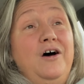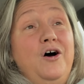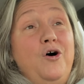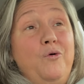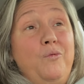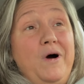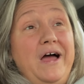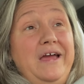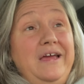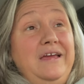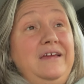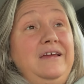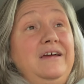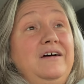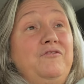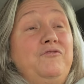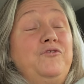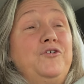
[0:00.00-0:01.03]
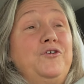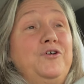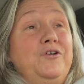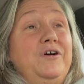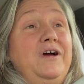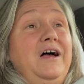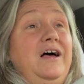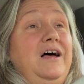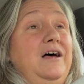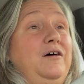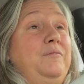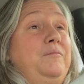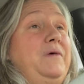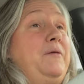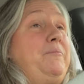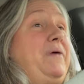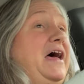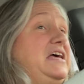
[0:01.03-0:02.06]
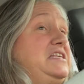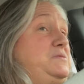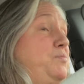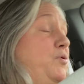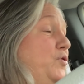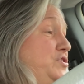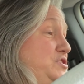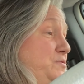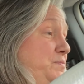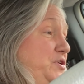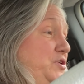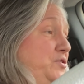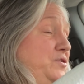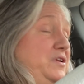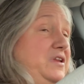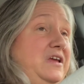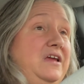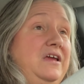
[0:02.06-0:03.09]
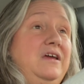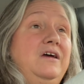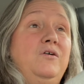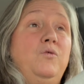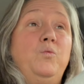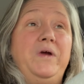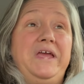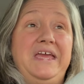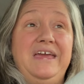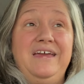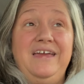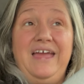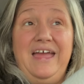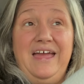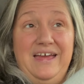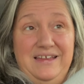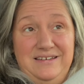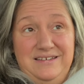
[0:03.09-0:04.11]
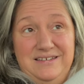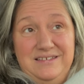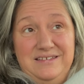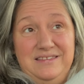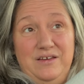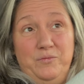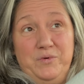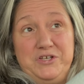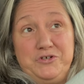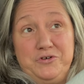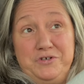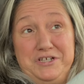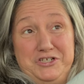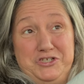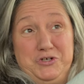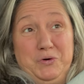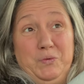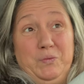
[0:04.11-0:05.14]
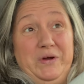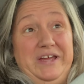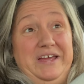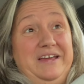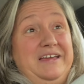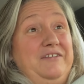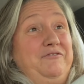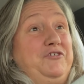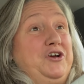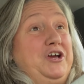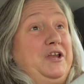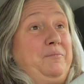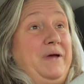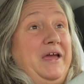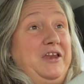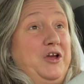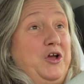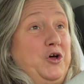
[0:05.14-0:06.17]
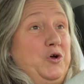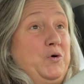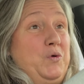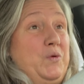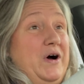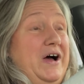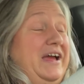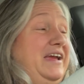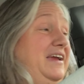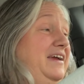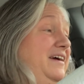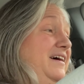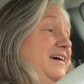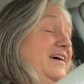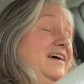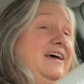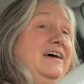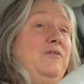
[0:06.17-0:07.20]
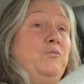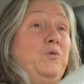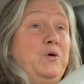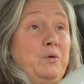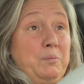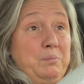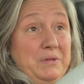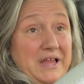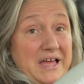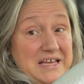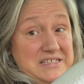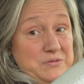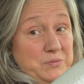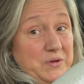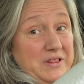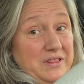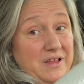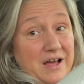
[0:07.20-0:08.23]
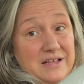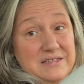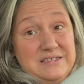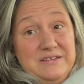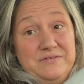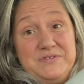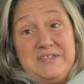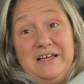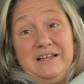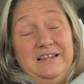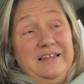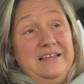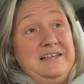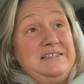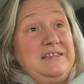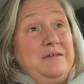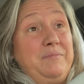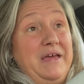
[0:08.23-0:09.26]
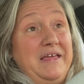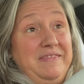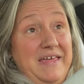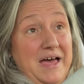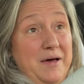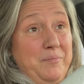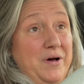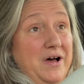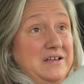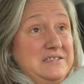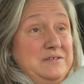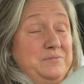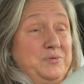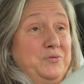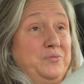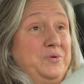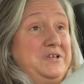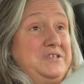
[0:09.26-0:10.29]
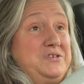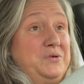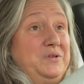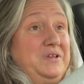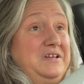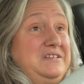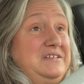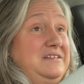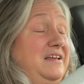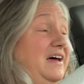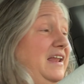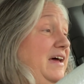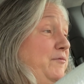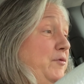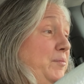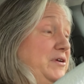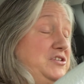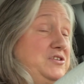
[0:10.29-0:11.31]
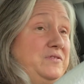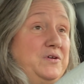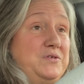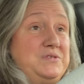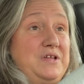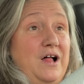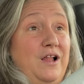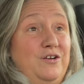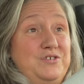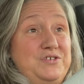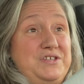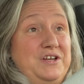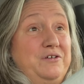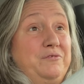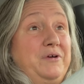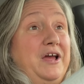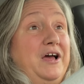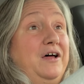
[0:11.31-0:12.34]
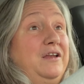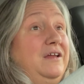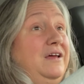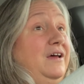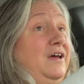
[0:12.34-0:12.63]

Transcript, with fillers: Hawaii for um, a passport to purity weekend that we turned into a week if you're going to pay to go to Hawaii. We were blessed with lots of suddenlies that made that possible. We certainly did not have a bunch of those dollars sitting around.